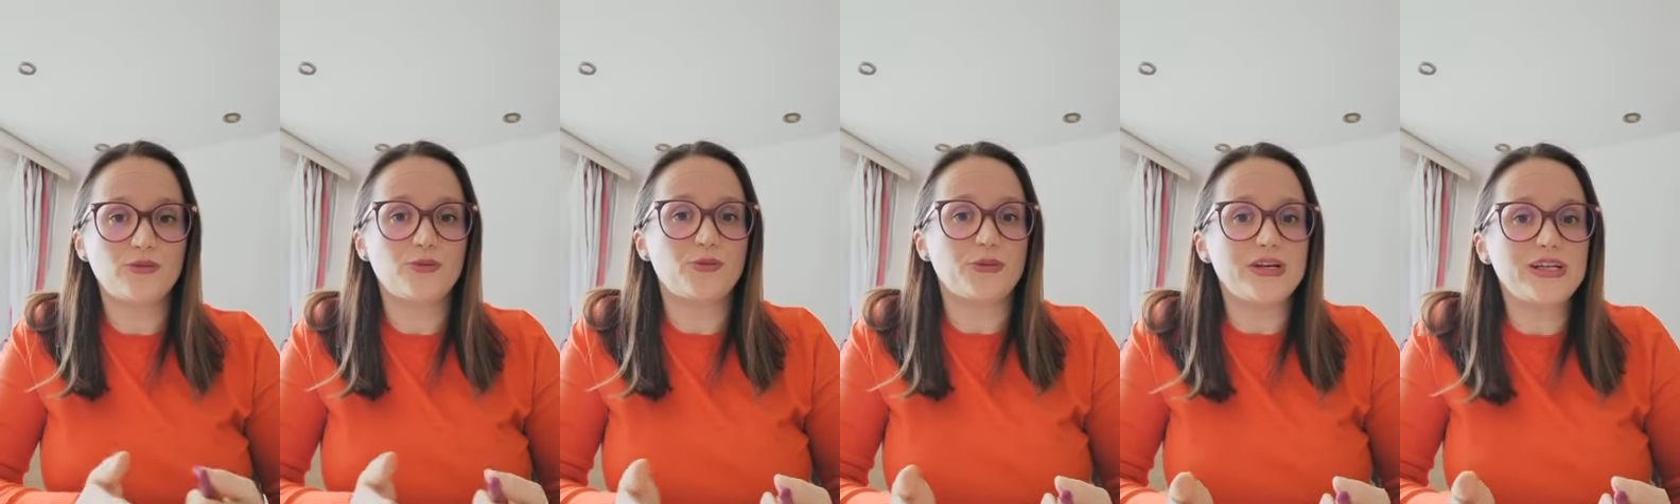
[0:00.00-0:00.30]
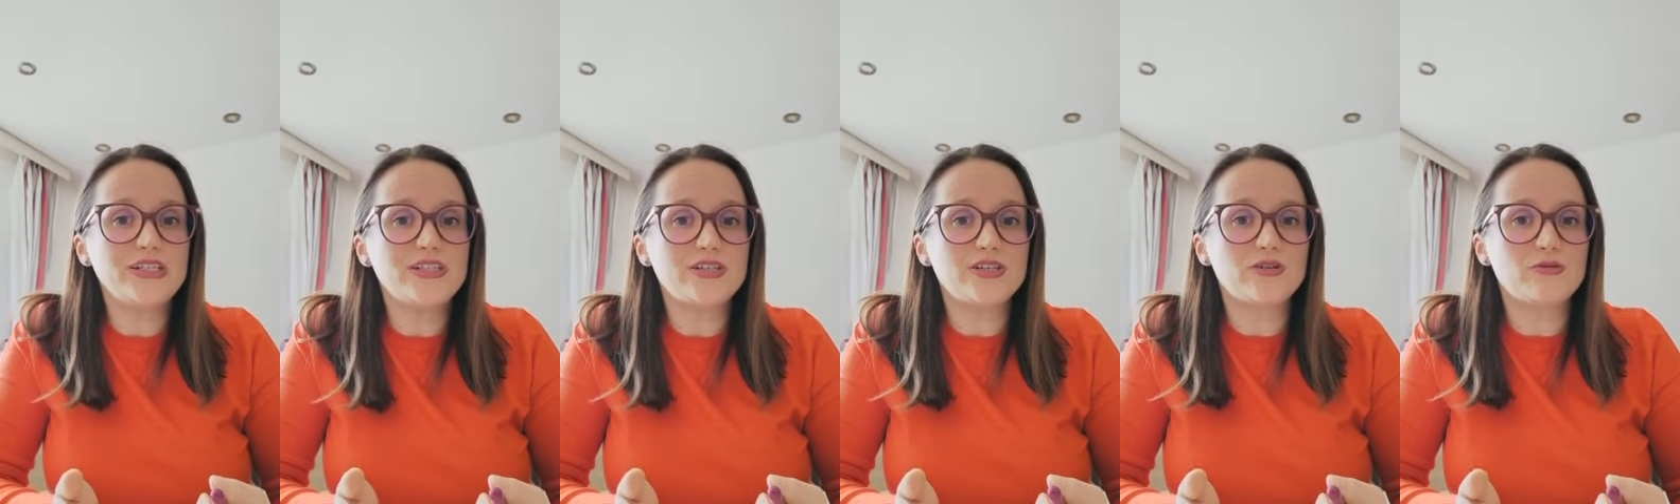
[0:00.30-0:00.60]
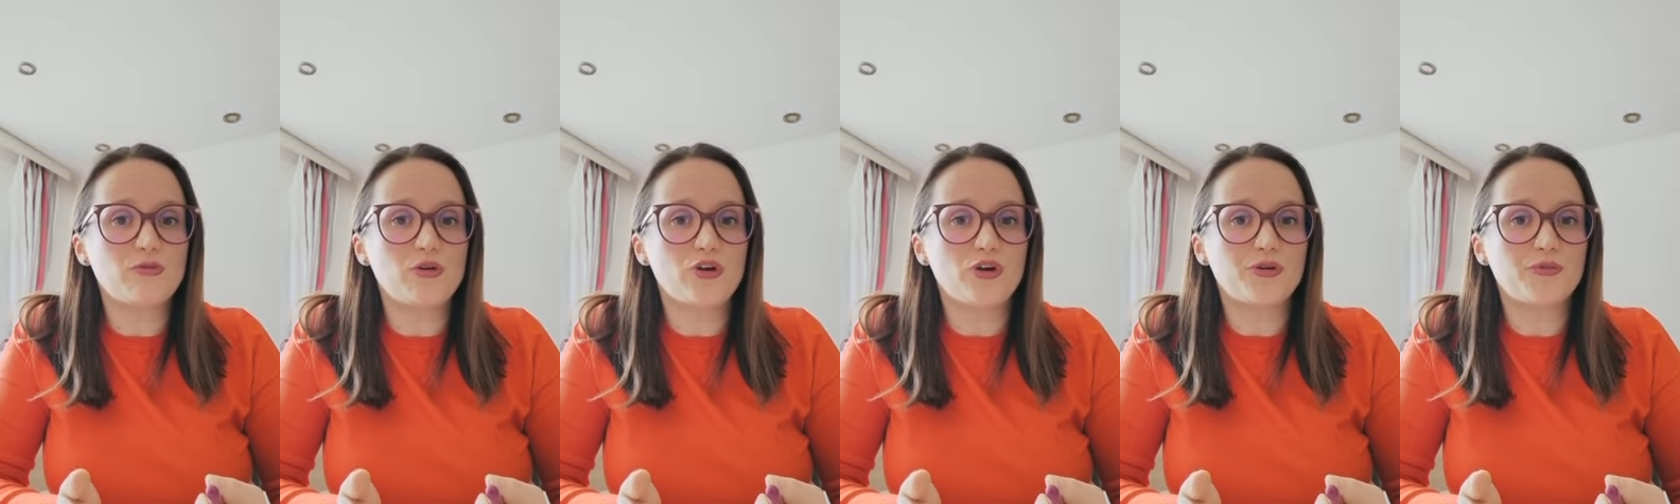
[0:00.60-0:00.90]
reading
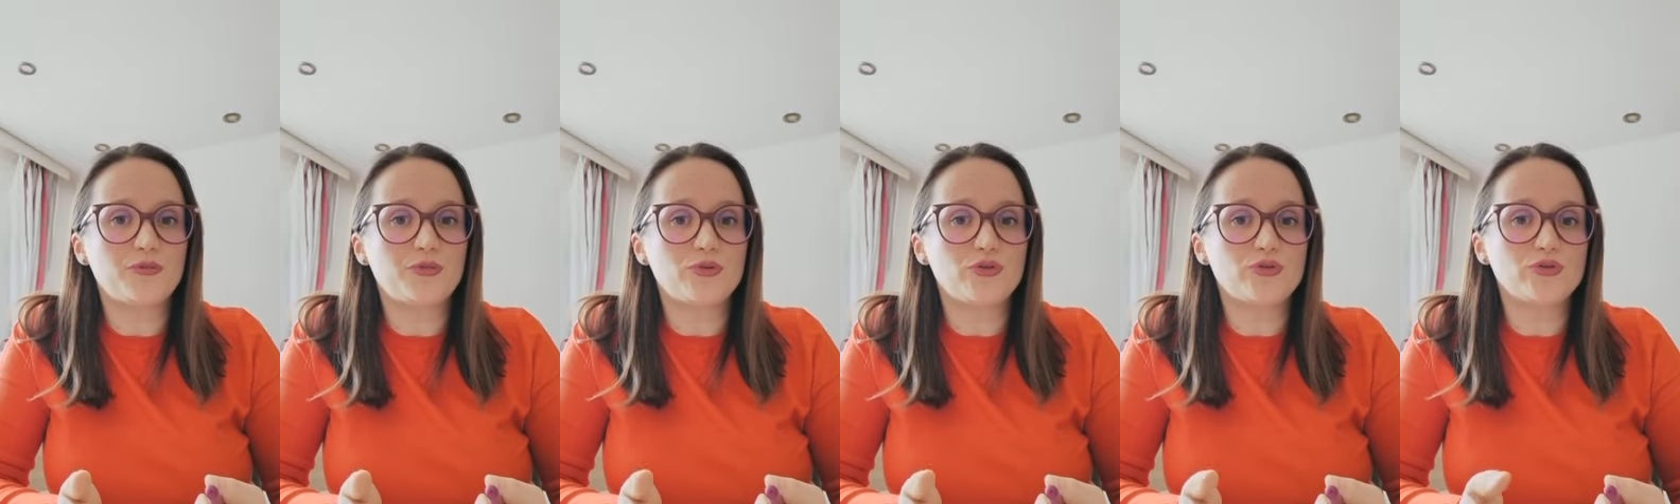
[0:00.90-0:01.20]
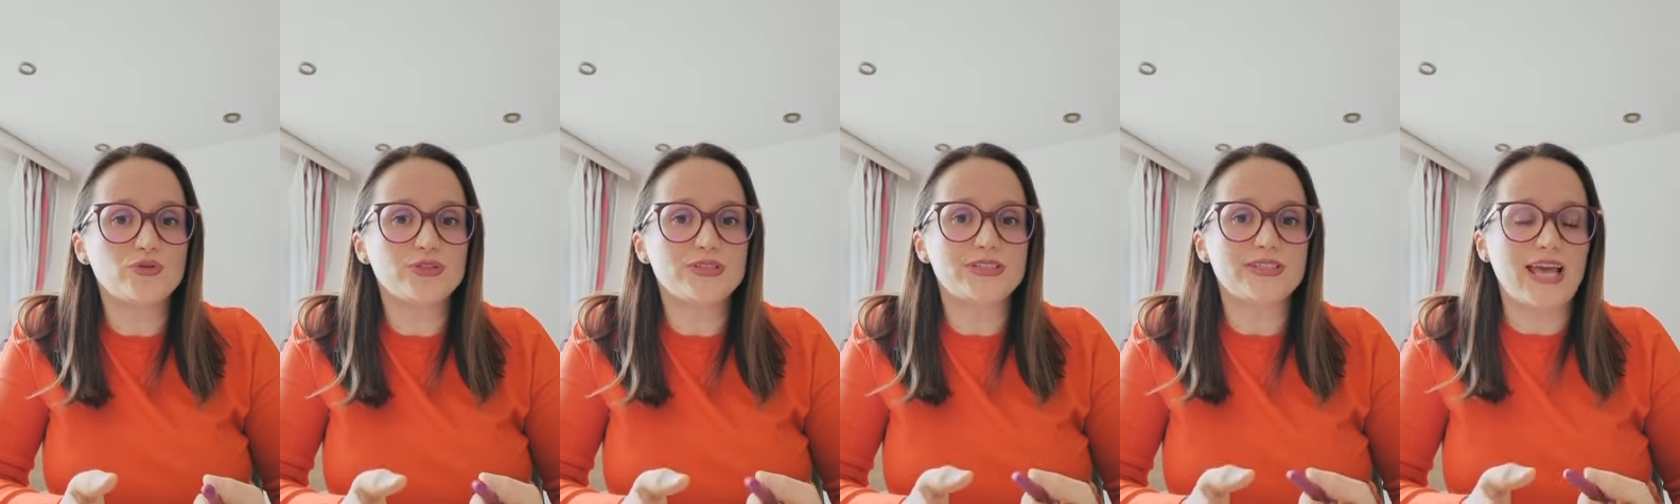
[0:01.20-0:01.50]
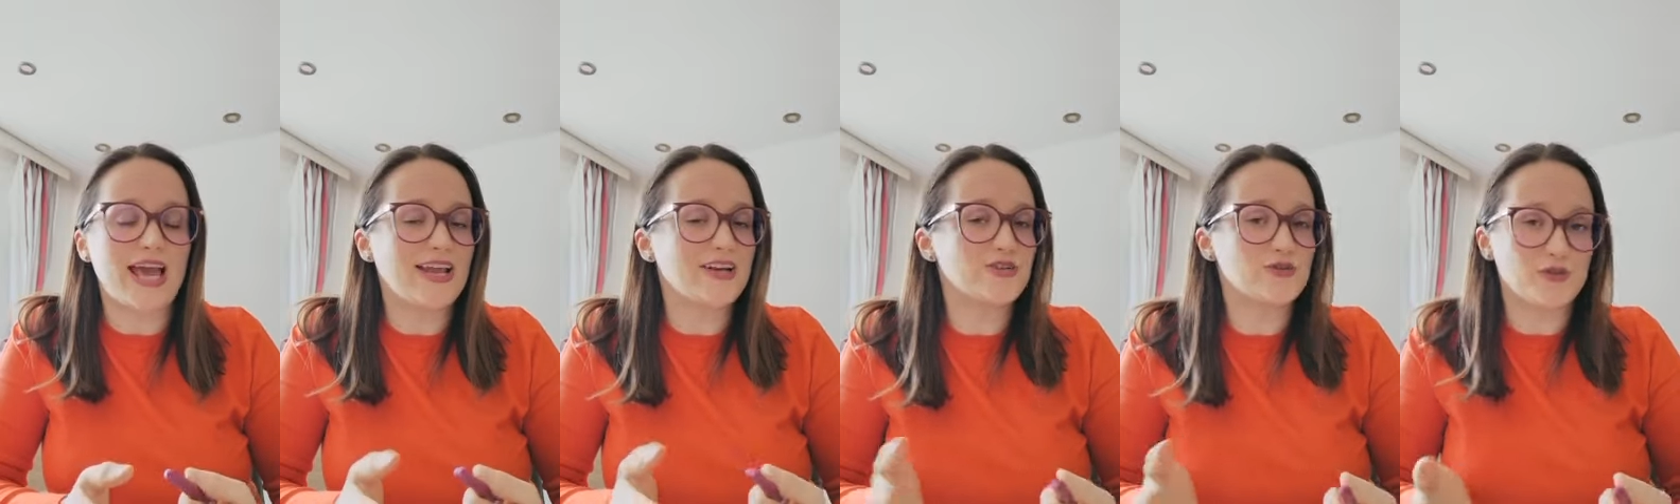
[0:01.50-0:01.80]
more books
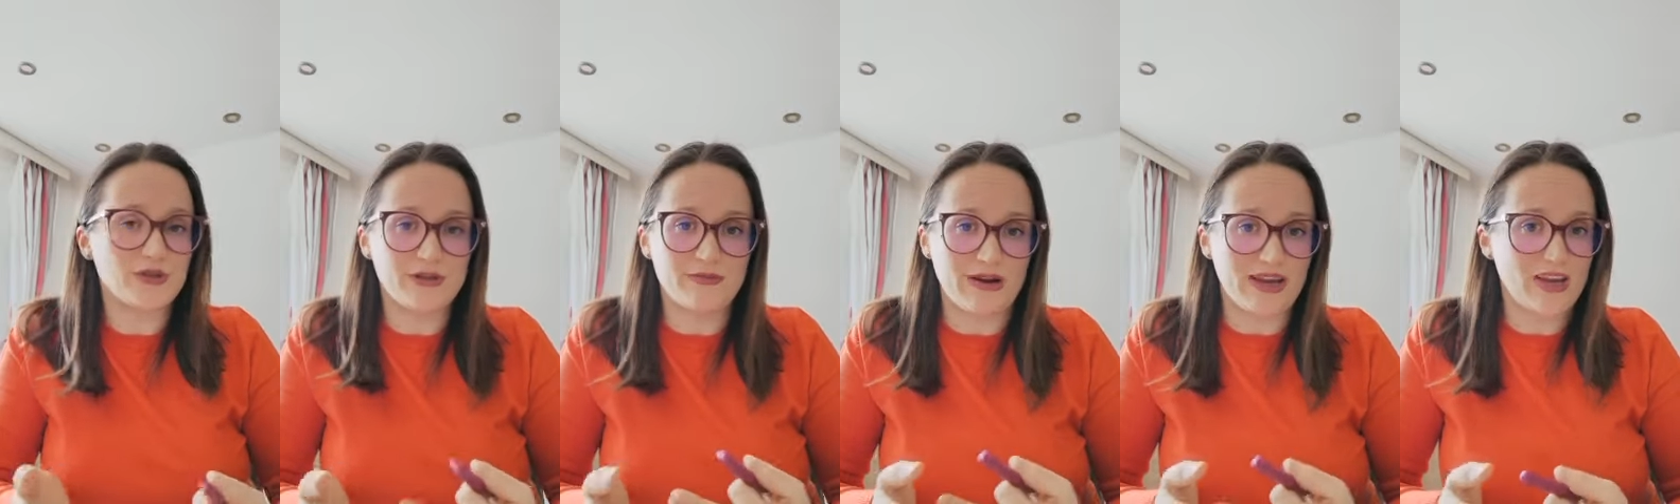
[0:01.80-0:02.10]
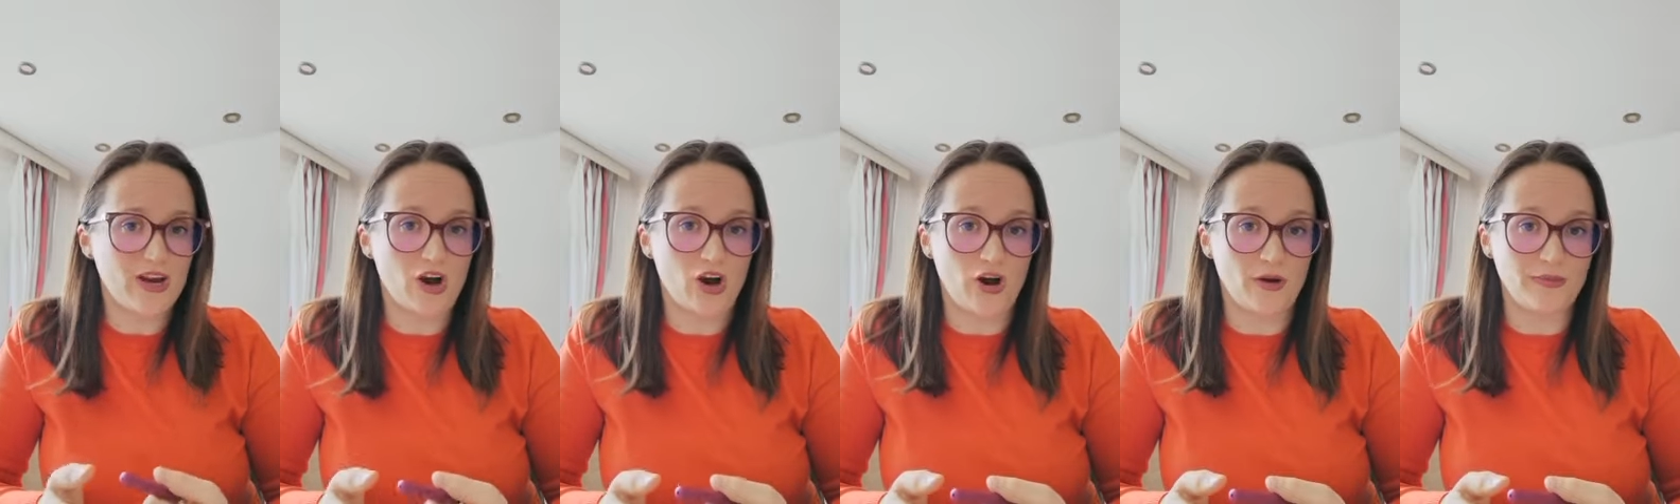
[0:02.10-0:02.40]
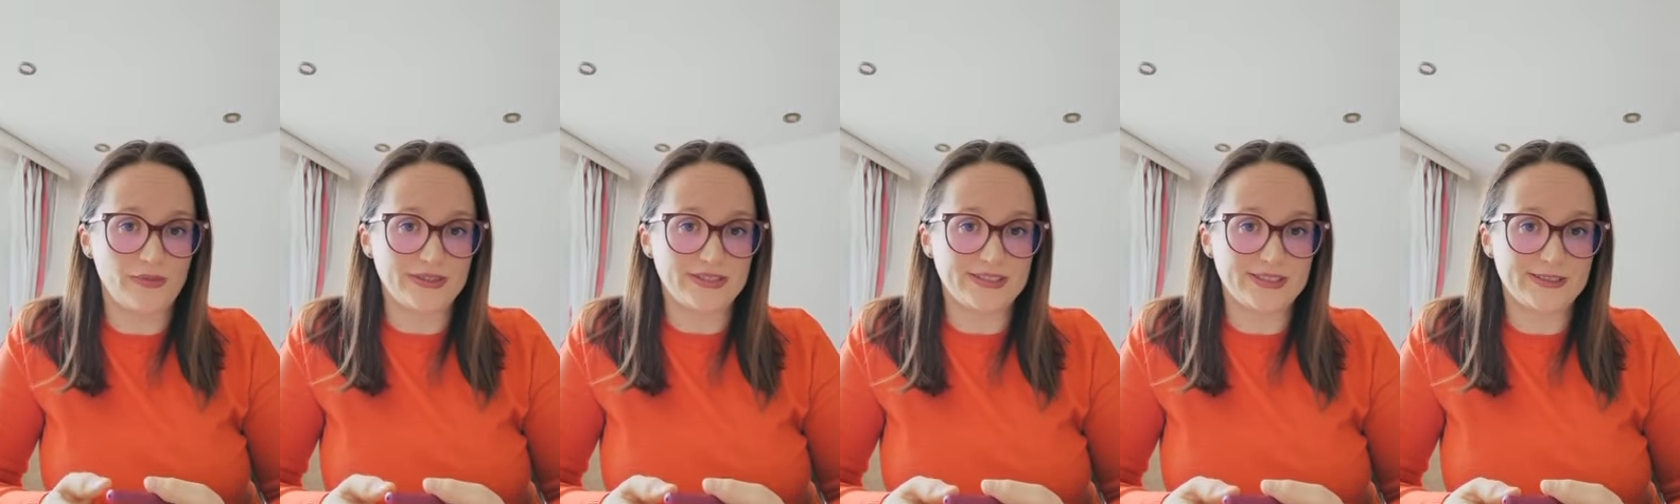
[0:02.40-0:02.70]
and doing my
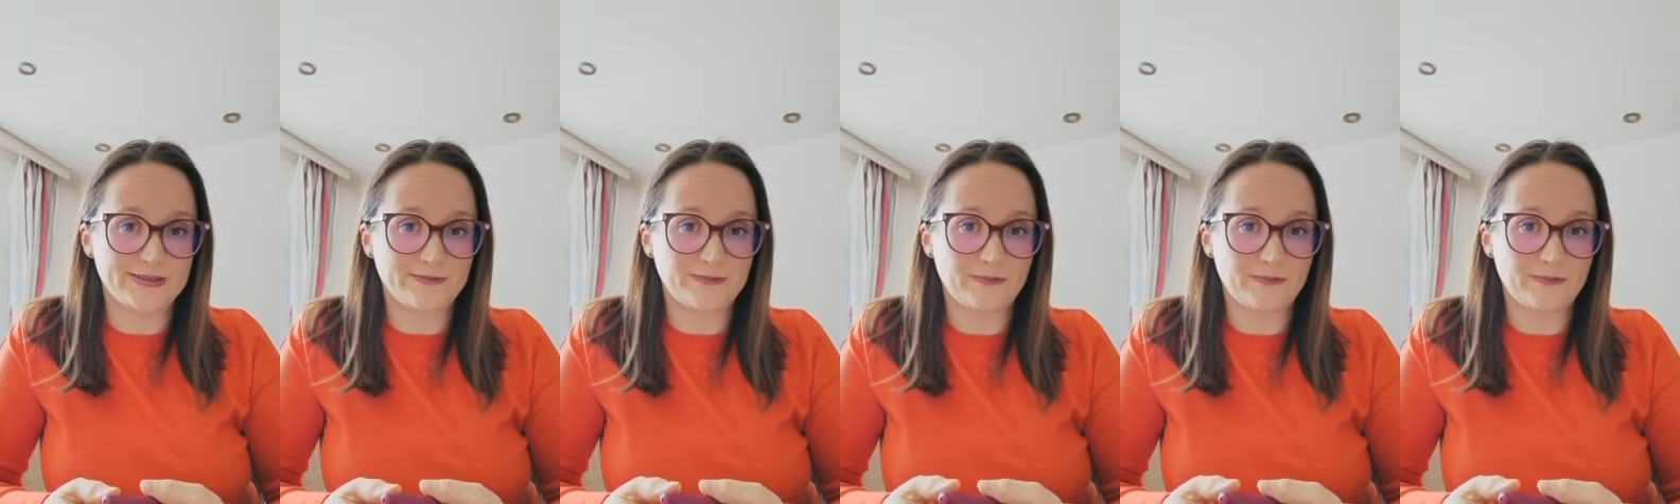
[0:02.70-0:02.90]
hobbies.